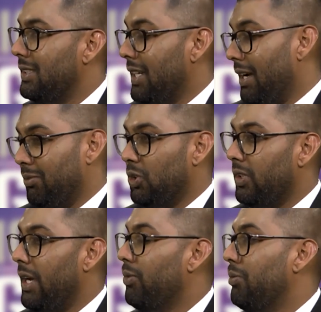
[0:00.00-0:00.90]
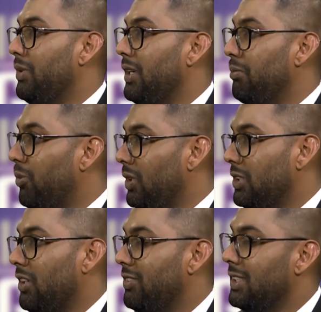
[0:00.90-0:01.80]
I'm sure there would be police
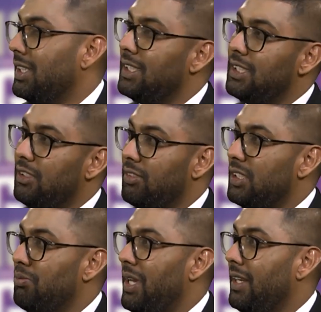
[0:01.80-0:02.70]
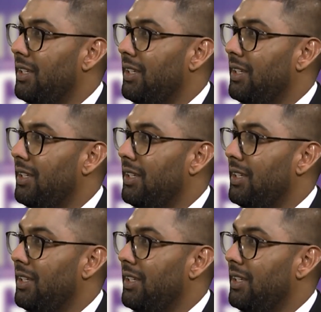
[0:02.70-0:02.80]
officers, servicemen,